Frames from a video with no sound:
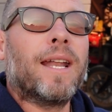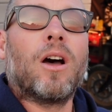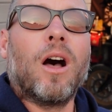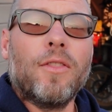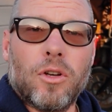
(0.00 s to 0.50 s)
And
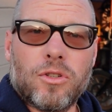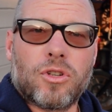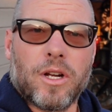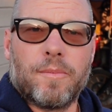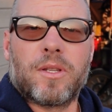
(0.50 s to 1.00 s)
on those
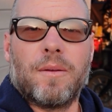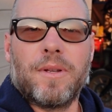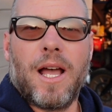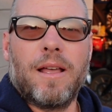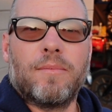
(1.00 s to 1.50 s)
trips,
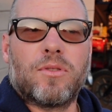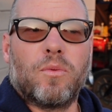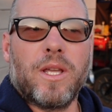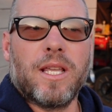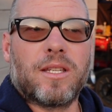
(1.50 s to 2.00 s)
sometimes
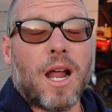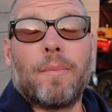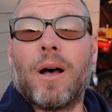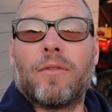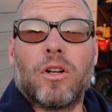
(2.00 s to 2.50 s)
we
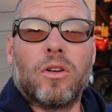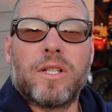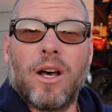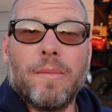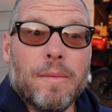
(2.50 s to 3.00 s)
stop off at a
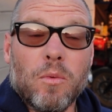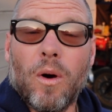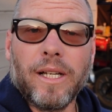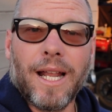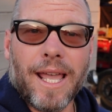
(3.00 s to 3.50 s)
hotel maybe
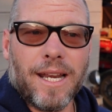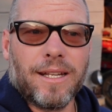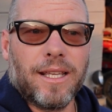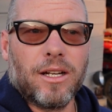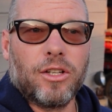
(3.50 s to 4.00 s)
one night
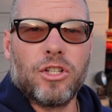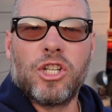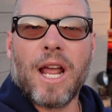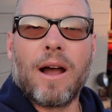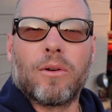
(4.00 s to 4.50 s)
to get a good
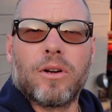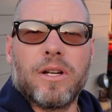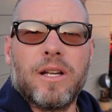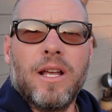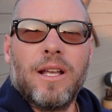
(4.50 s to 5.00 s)
shower
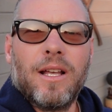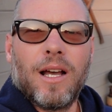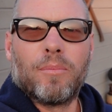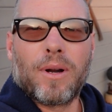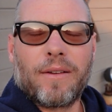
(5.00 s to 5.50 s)
and
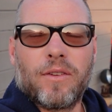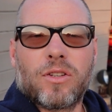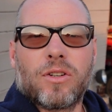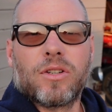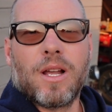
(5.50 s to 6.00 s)
a
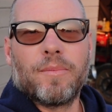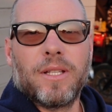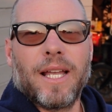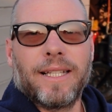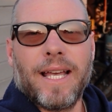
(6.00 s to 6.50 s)
breakfast or something
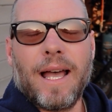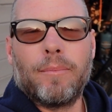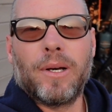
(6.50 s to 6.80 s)
like that.